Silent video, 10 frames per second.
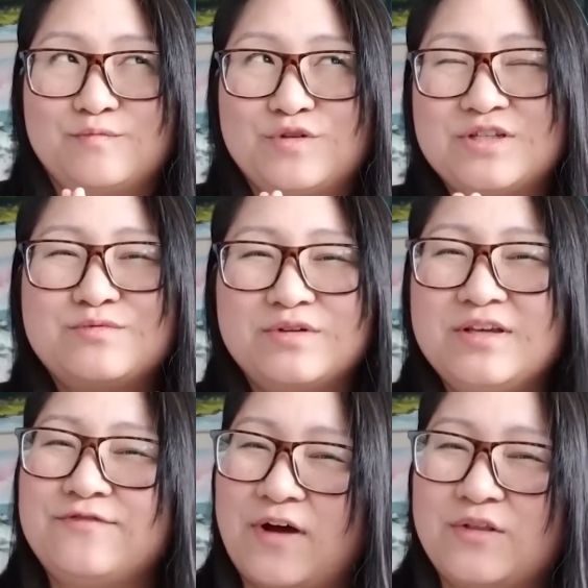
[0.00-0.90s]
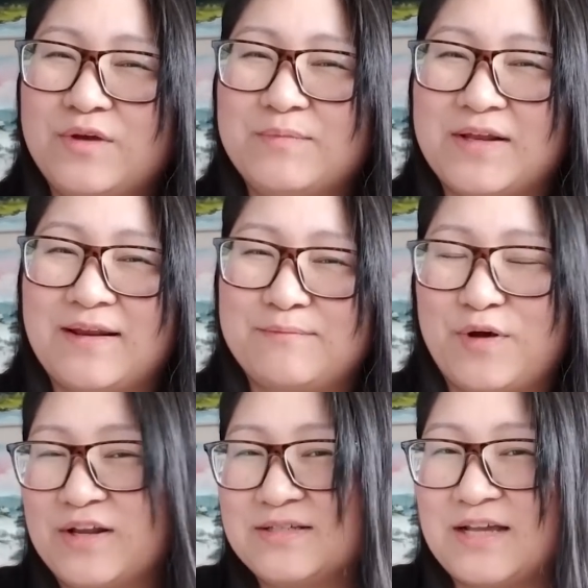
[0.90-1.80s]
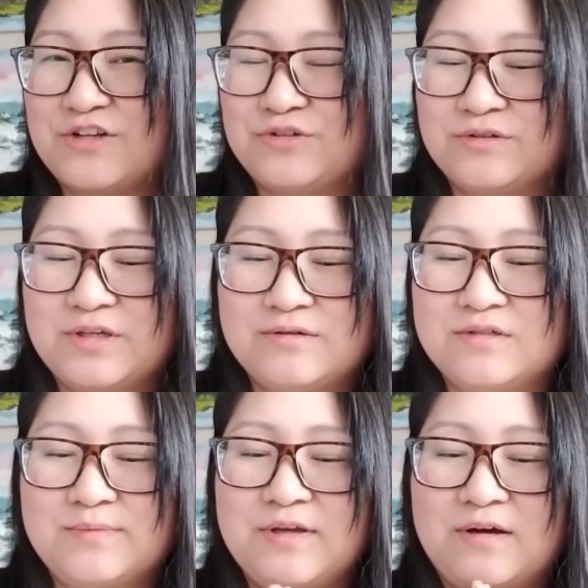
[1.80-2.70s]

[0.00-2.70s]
which is really following my body's natural cues, to be